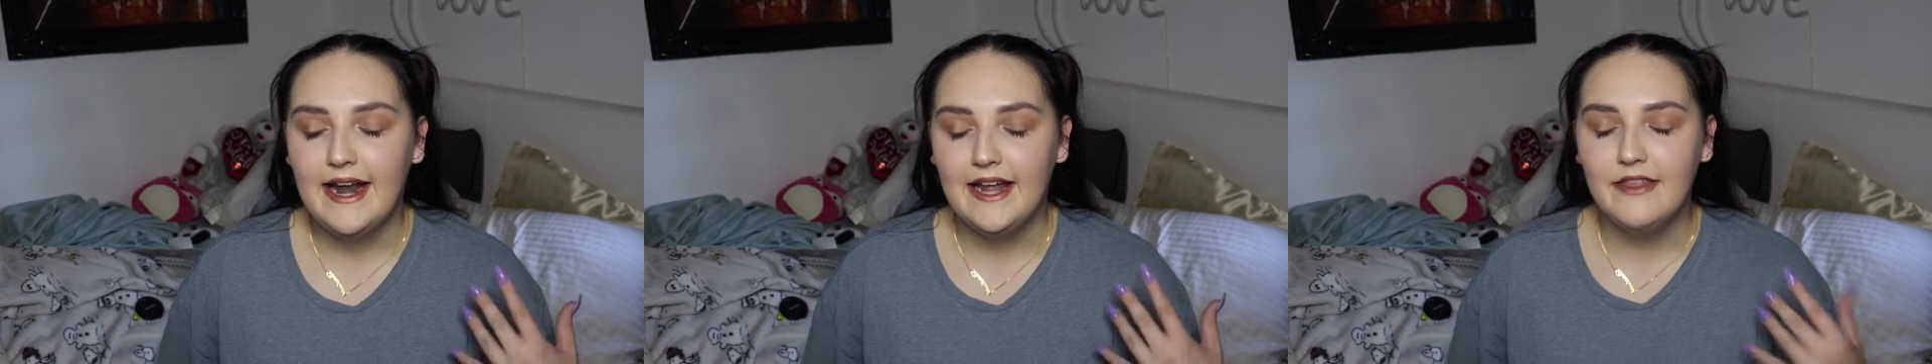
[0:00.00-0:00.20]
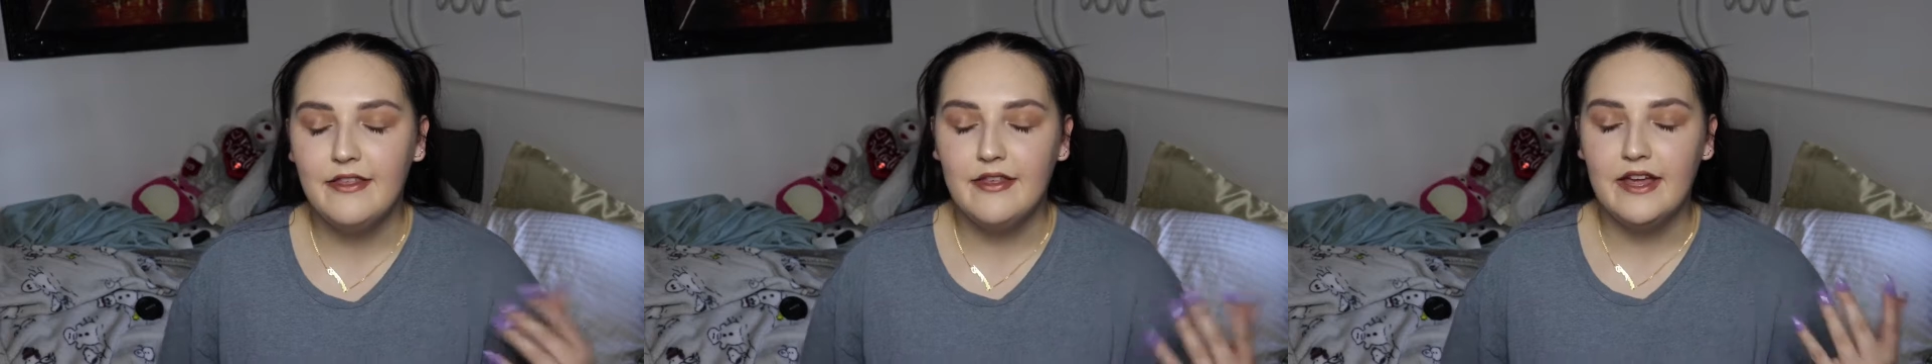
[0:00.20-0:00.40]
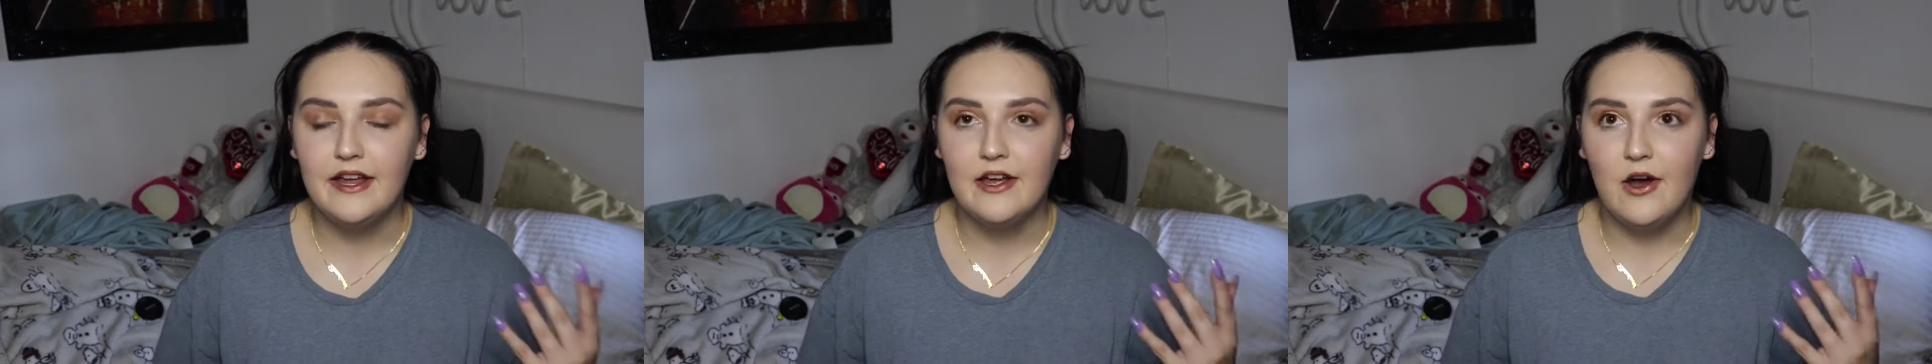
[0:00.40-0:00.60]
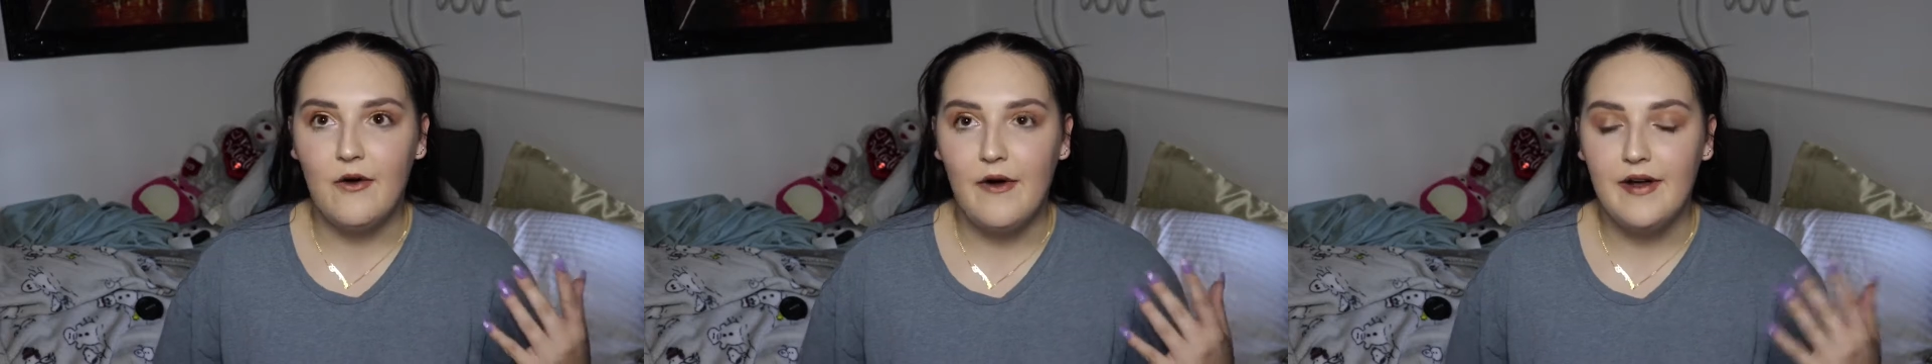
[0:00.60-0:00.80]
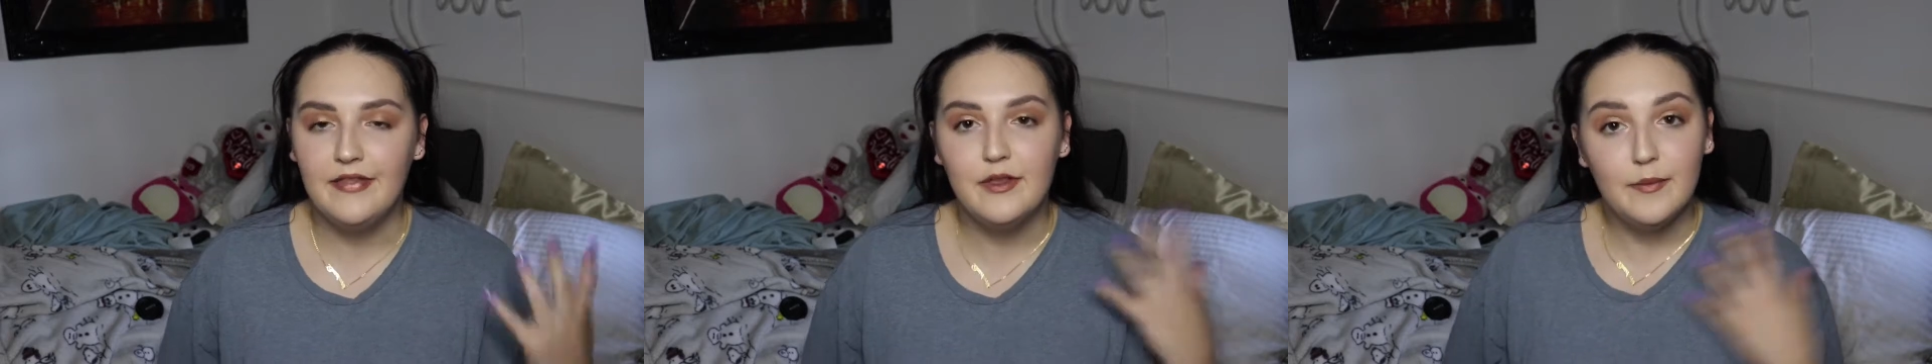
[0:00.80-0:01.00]
I think
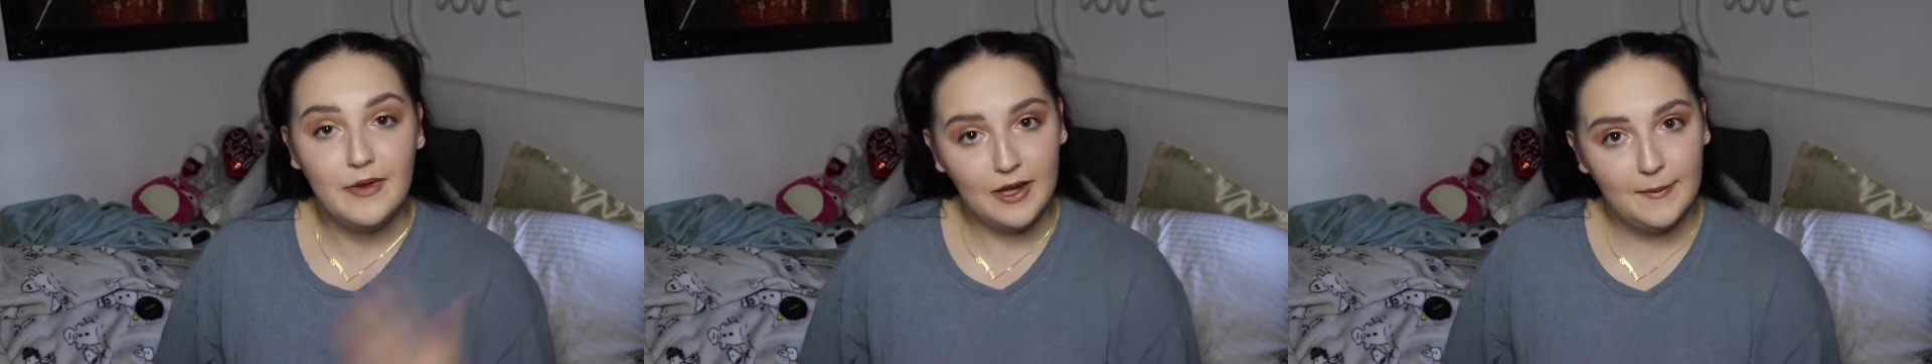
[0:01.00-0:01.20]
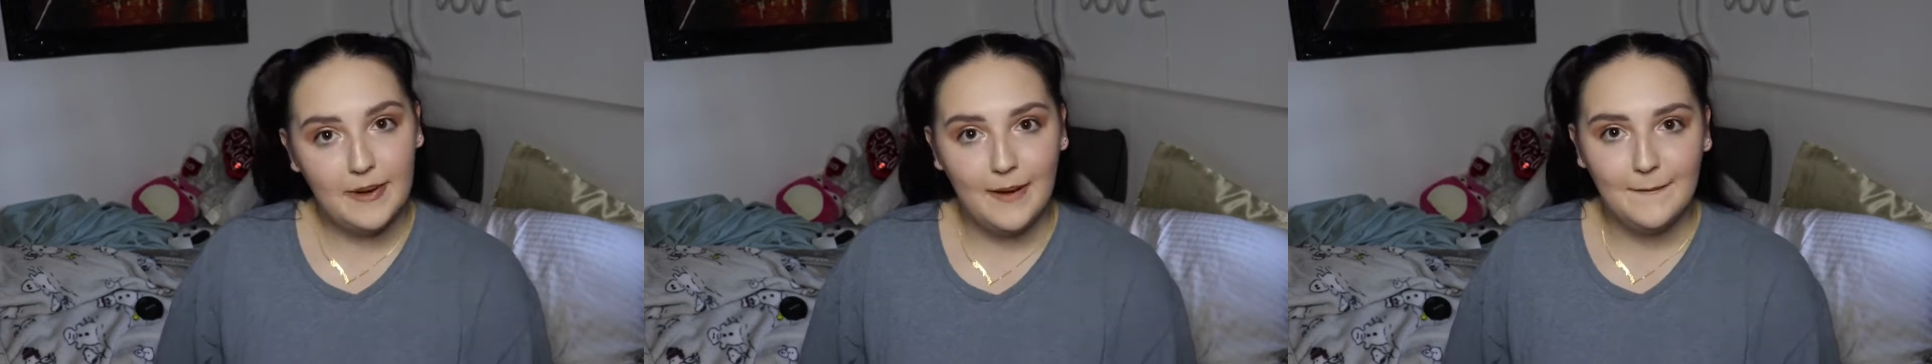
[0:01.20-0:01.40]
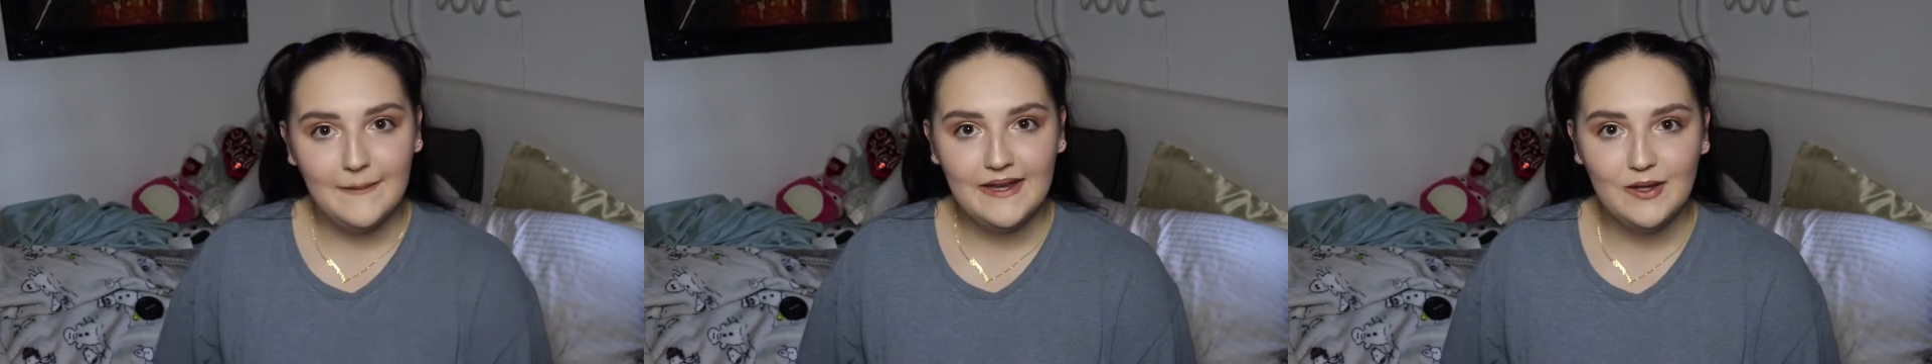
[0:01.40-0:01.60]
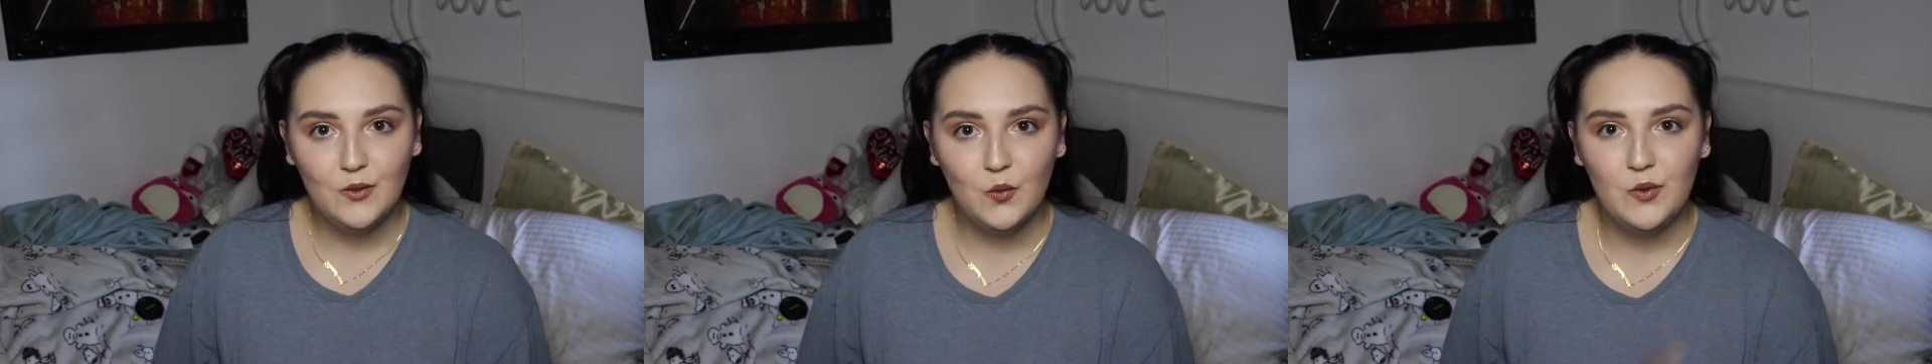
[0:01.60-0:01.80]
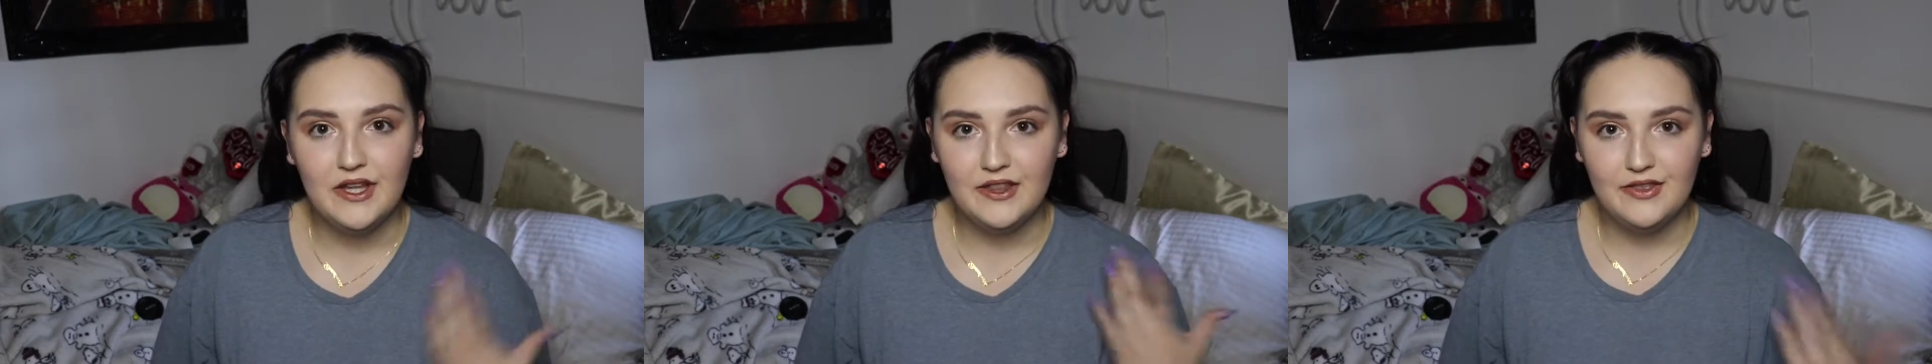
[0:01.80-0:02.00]
on the big
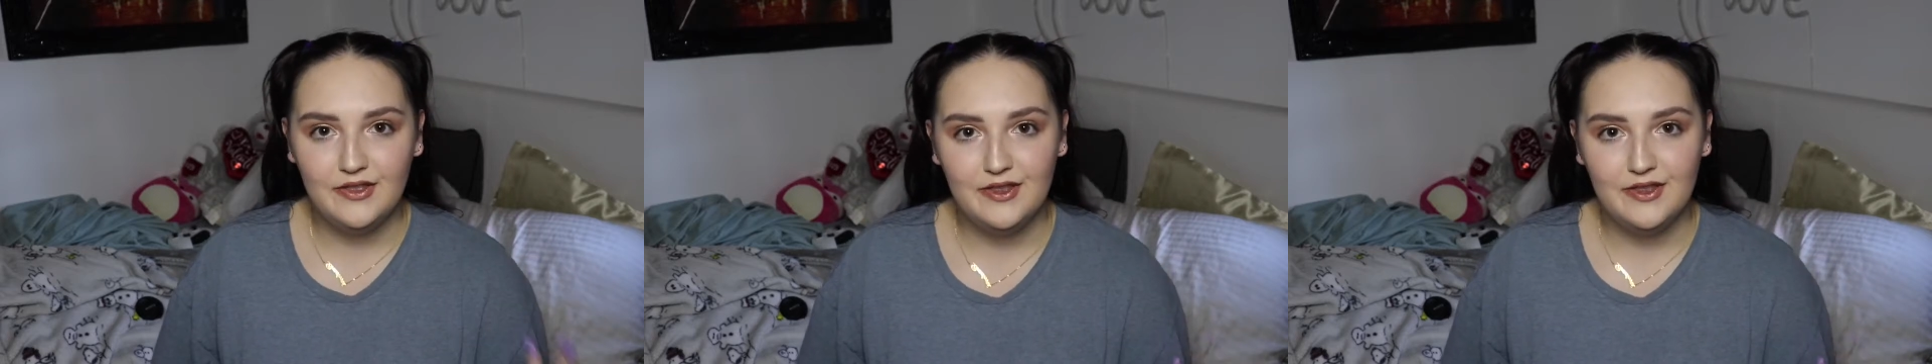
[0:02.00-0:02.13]
pumpkin with